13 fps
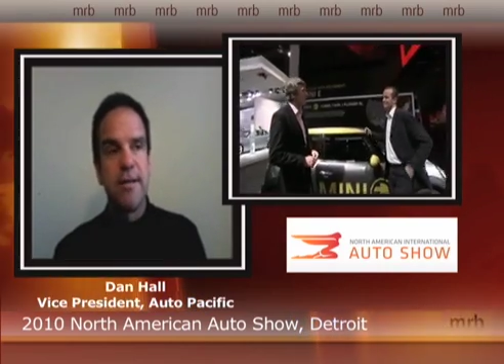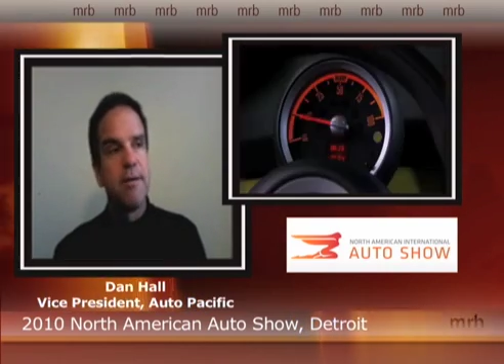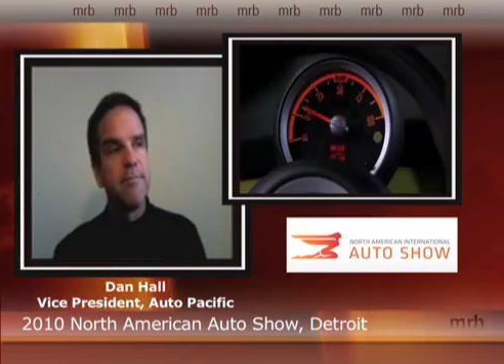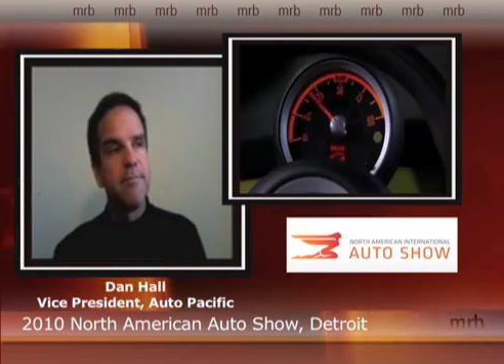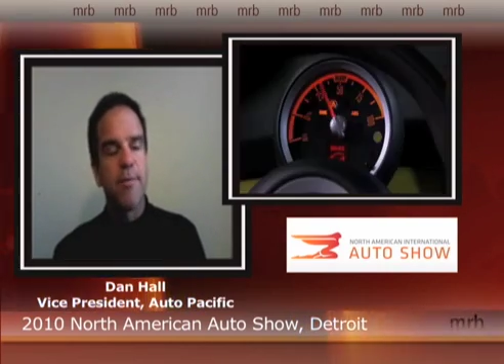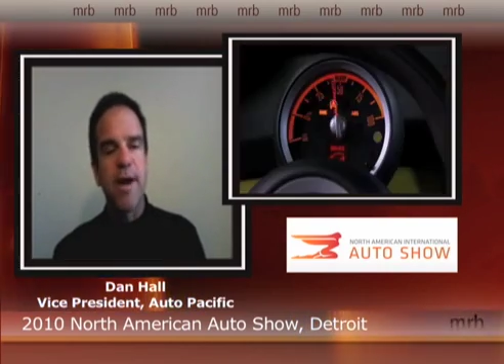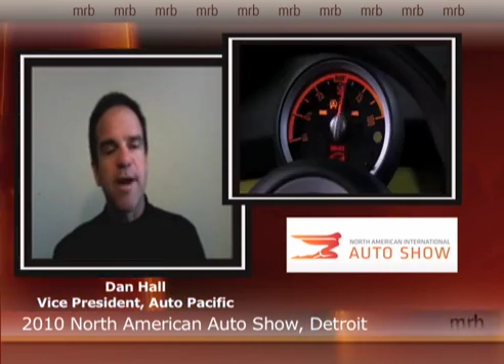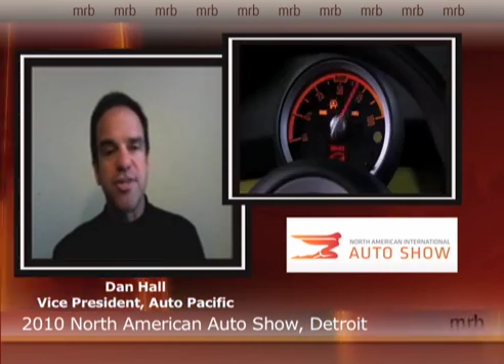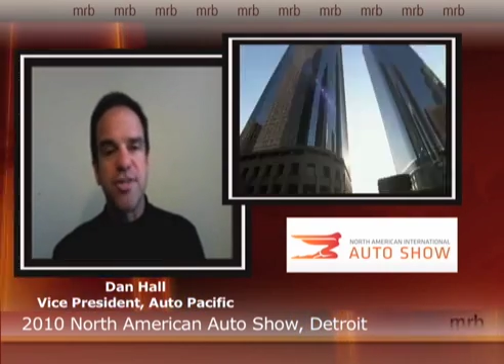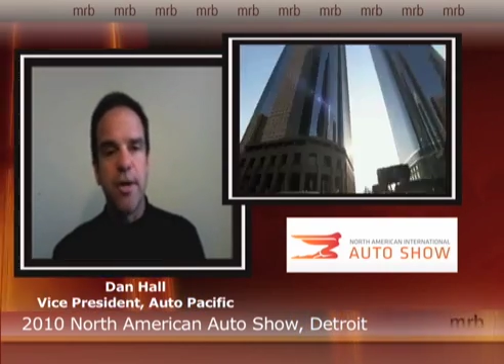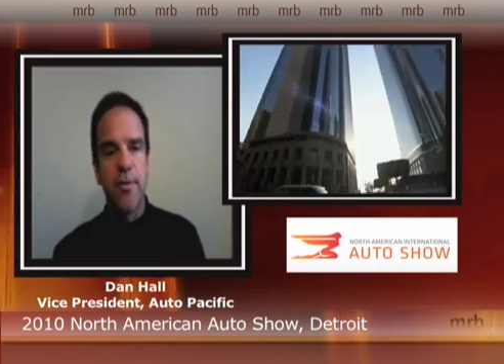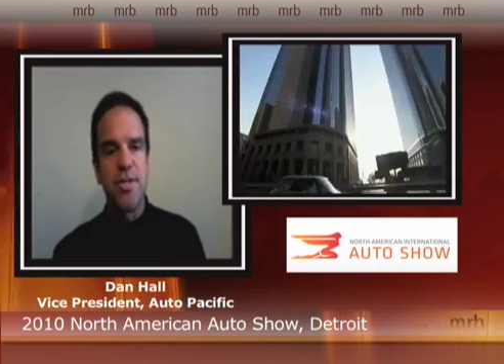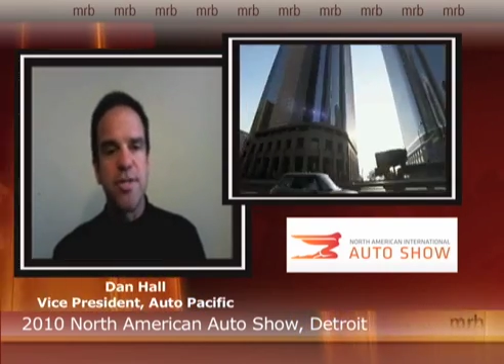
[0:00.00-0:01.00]
There were
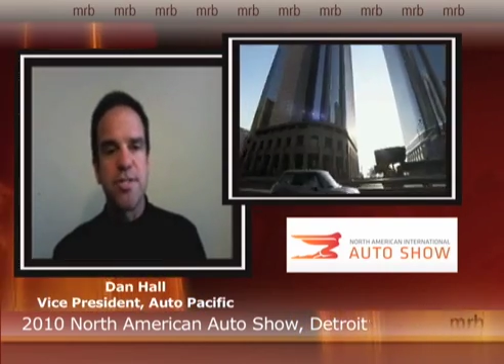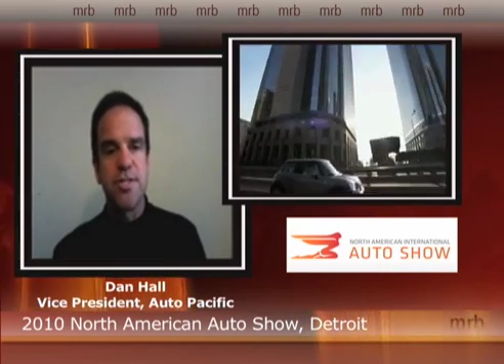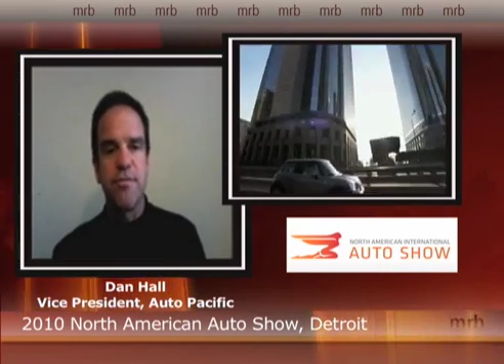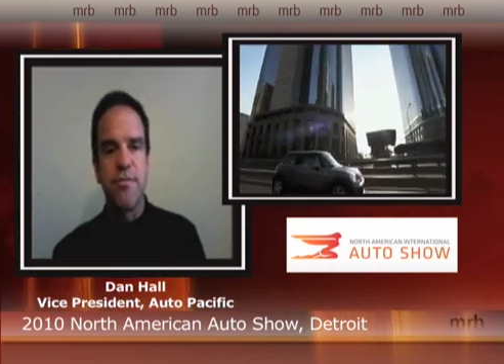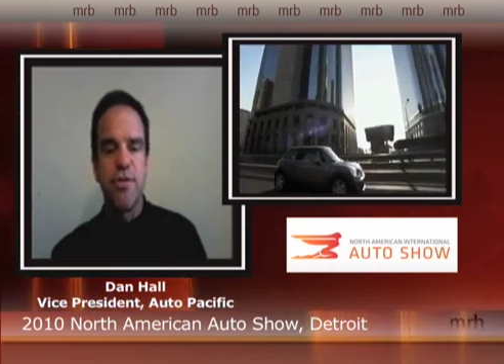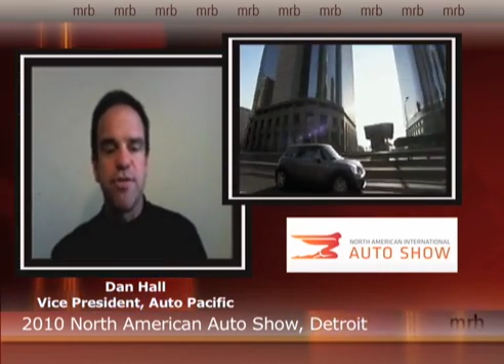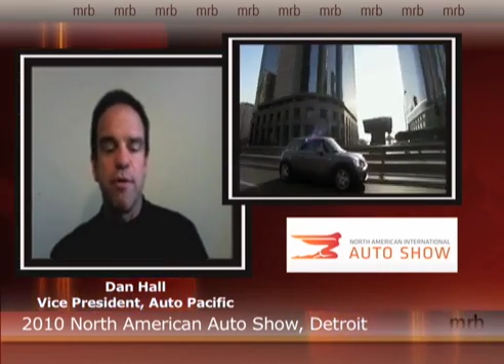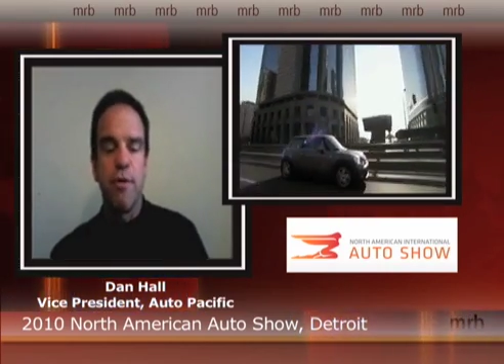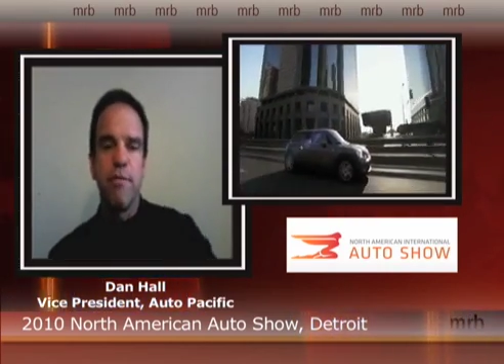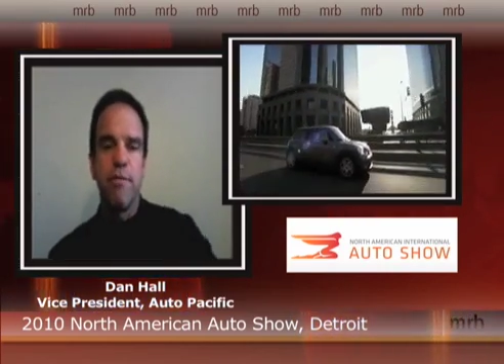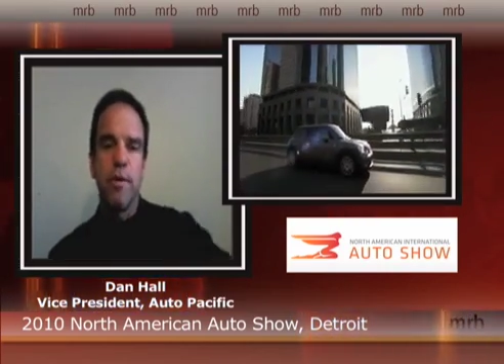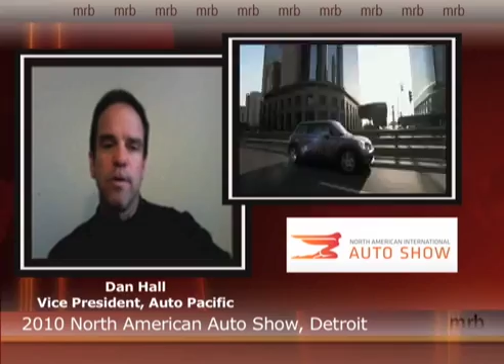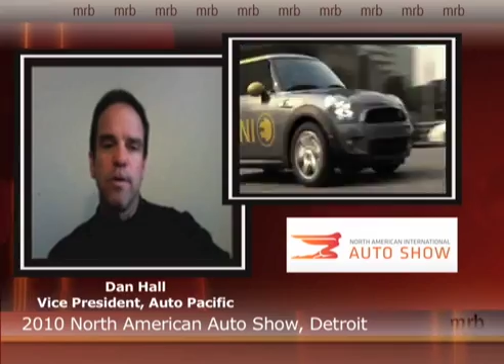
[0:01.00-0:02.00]
actually areas of the show
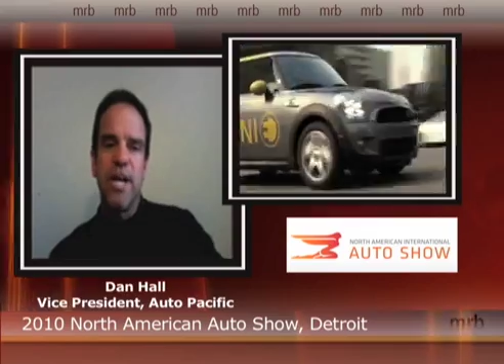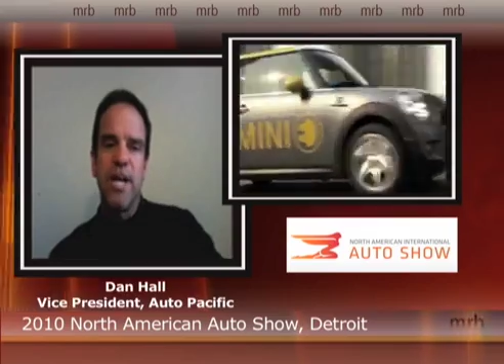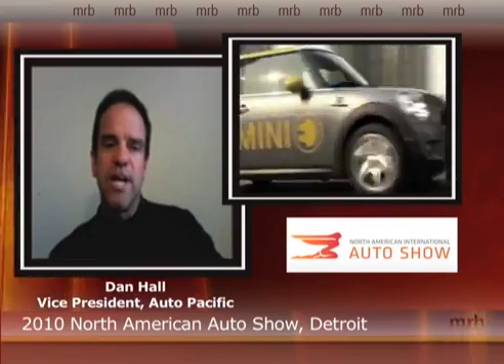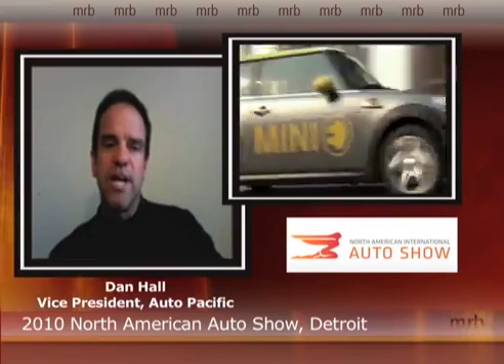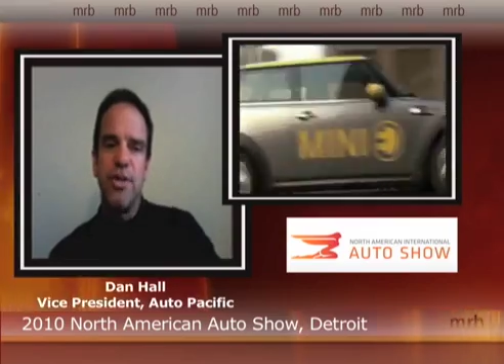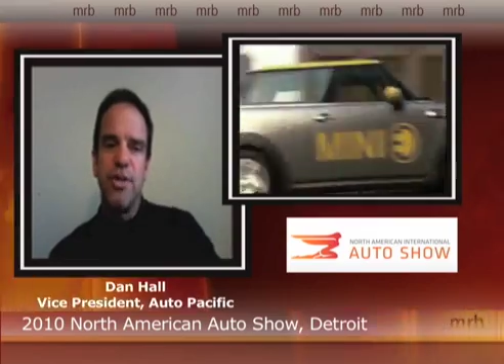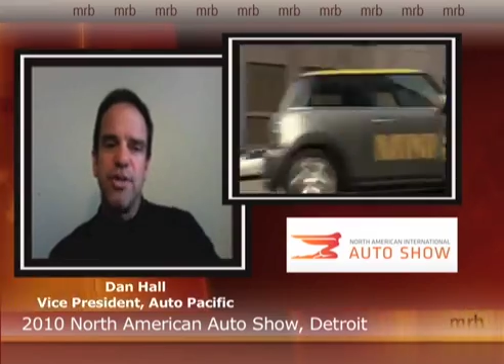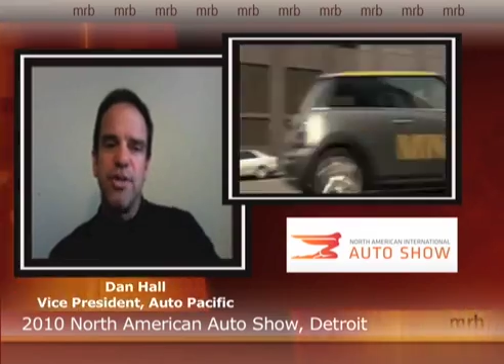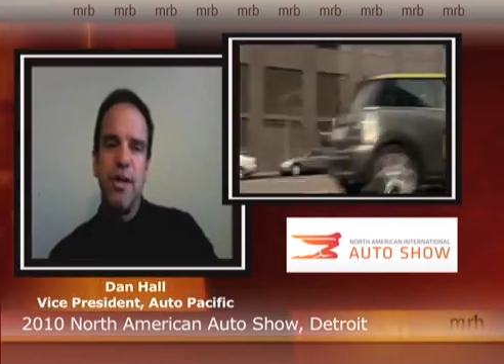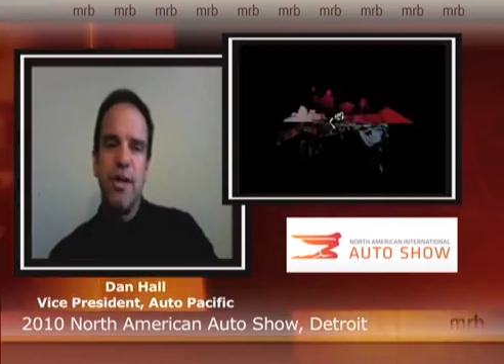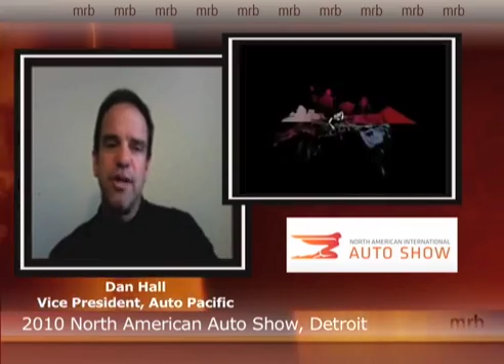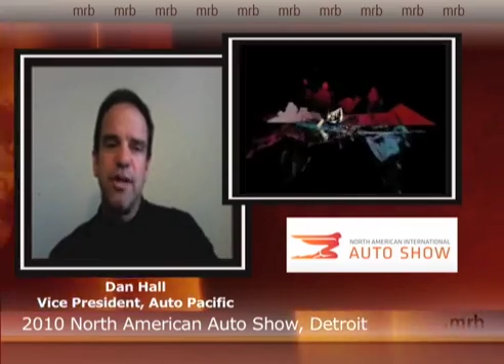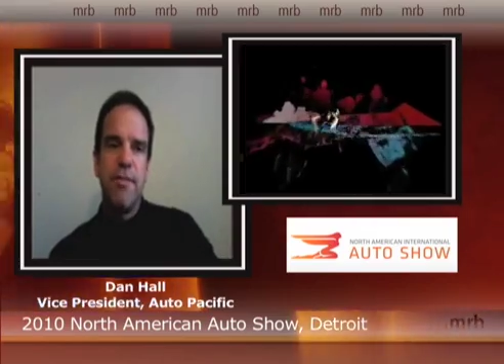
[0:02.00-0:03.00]
floor last
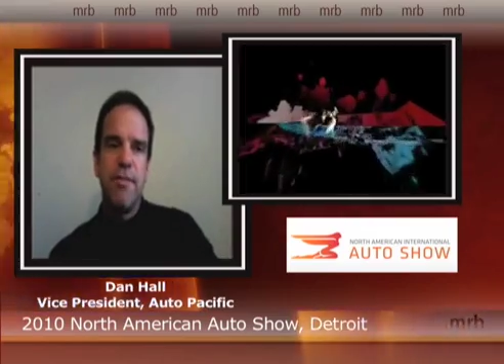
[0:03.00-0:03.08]
year